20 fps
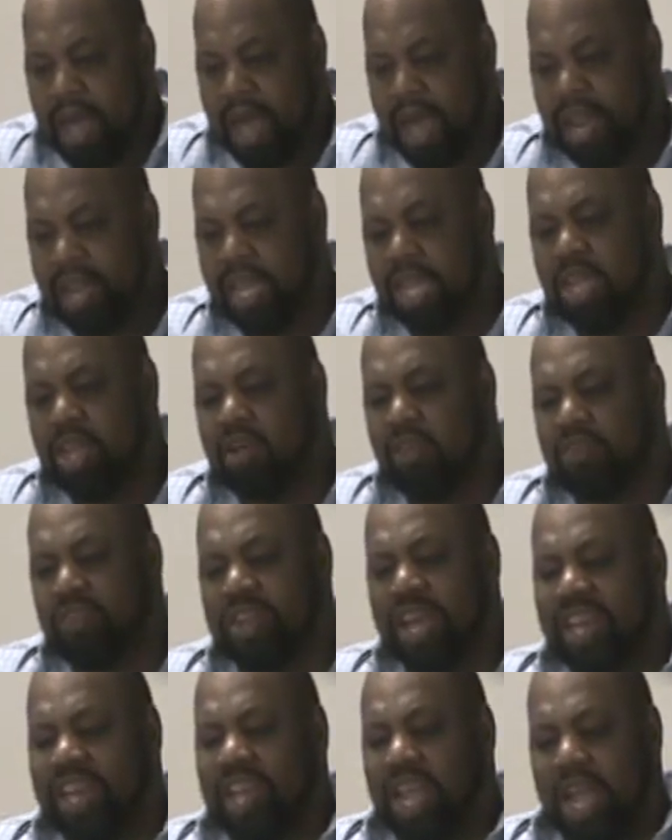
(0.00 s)
And he used
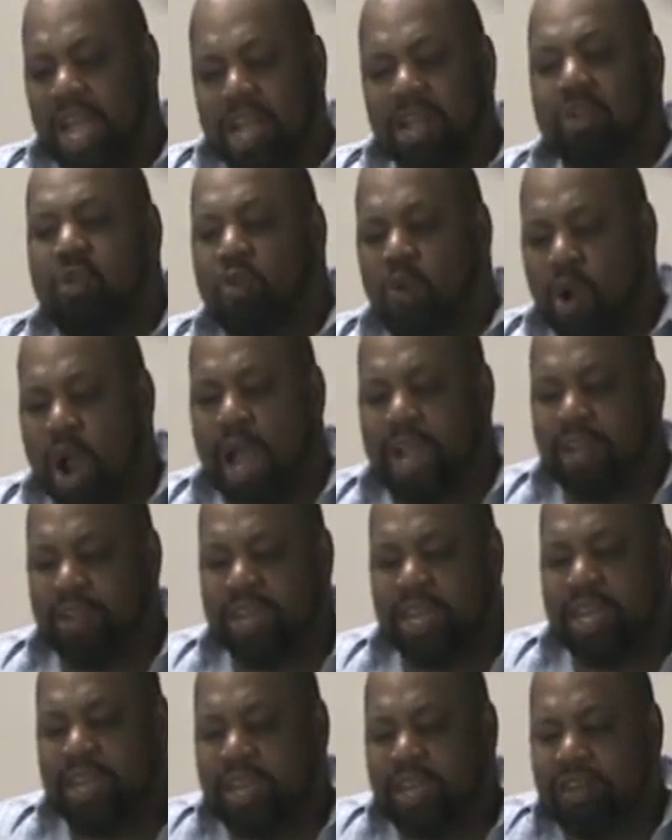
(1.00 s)
that in Christ.
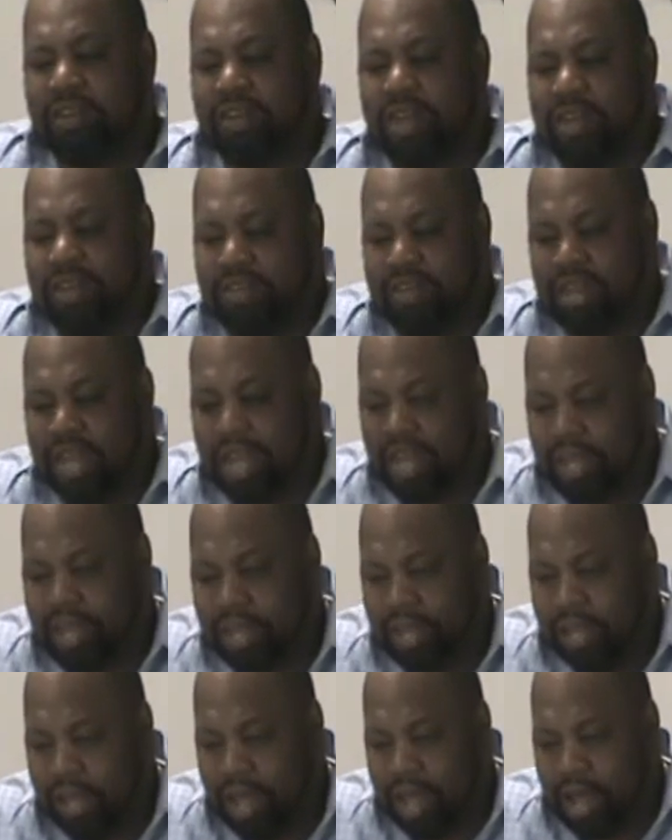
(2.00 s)
He just didn't say
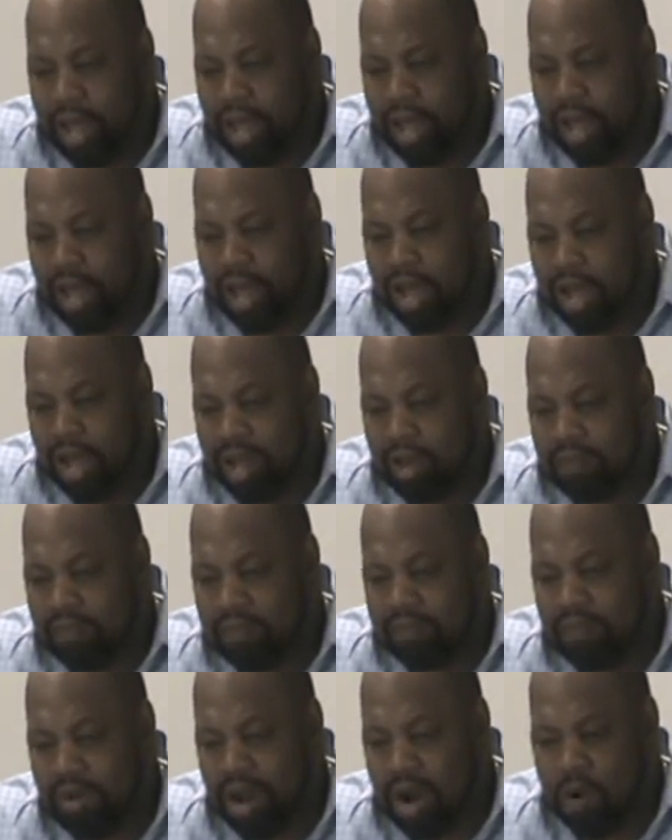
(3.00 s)
um,
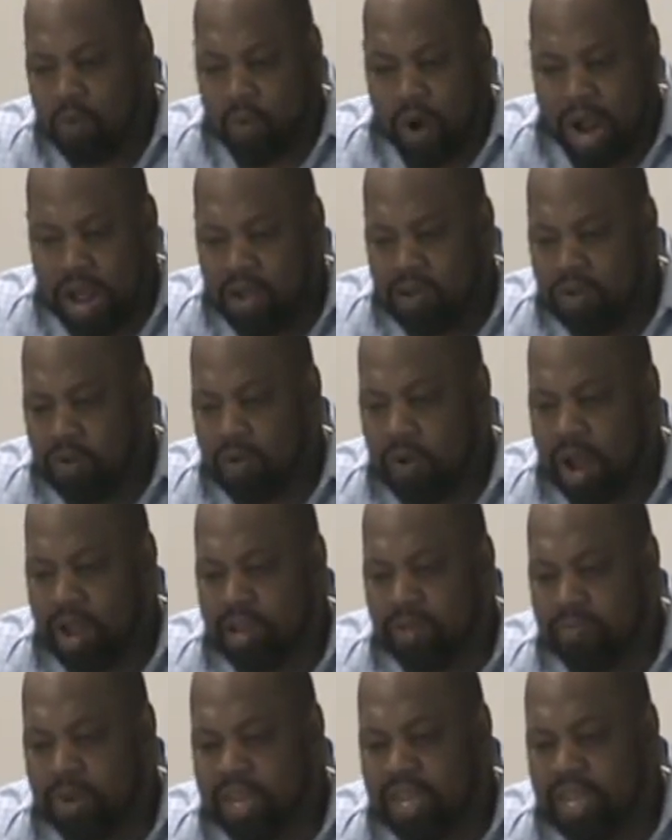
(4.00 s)
around
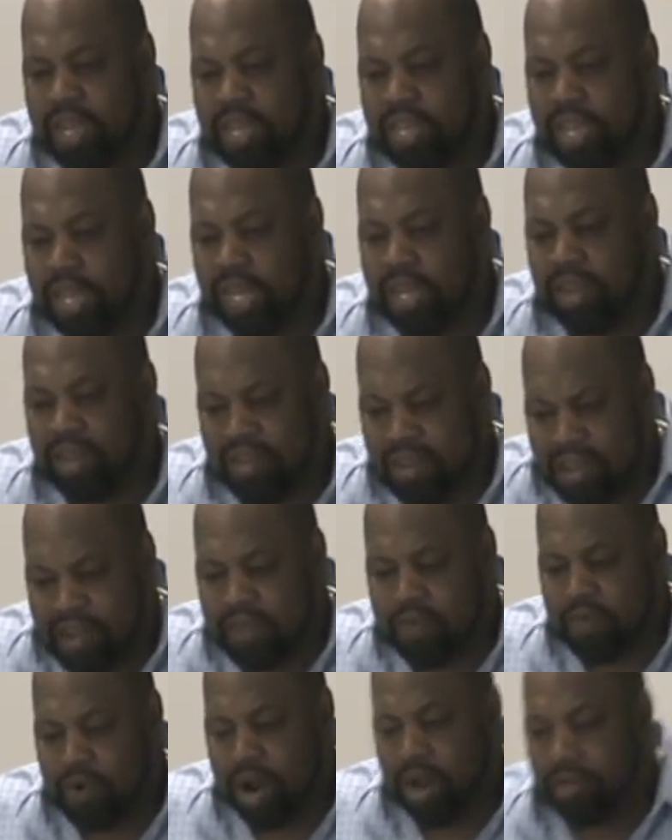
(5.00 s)
Christ, but he said in
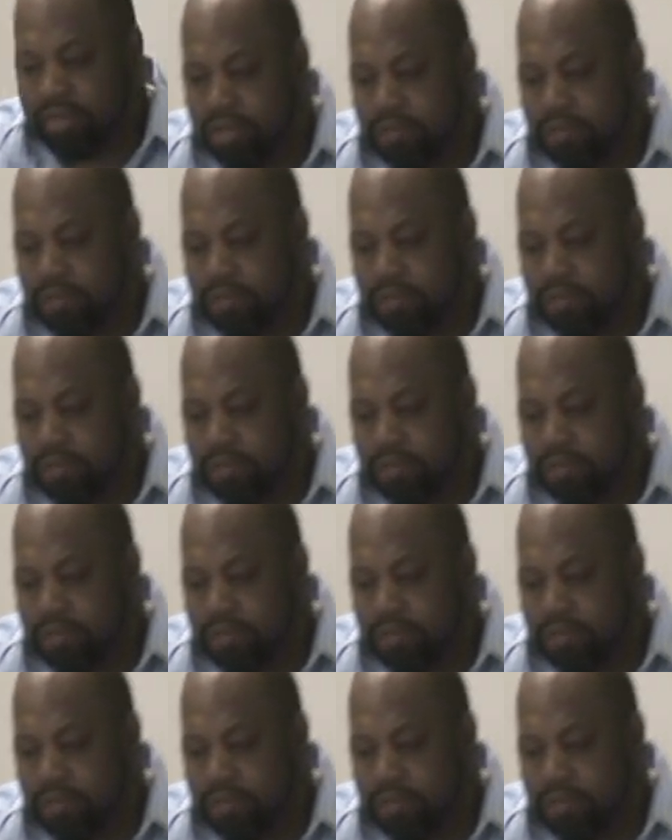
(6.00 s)
Christ.